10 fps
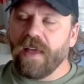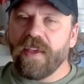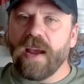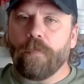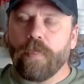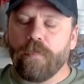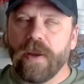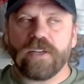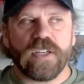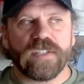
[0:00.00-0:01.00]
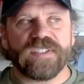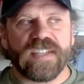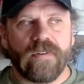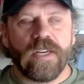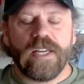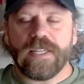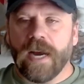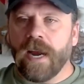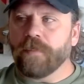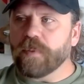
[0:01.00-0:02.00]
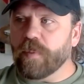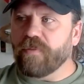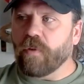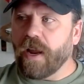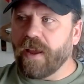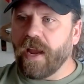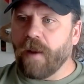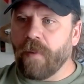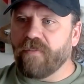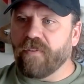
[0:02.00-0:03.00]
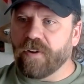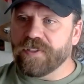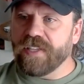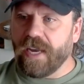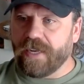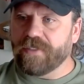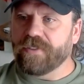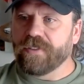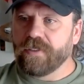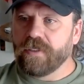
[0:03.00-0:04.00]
I think I pitched it 70 times before I got my first yes.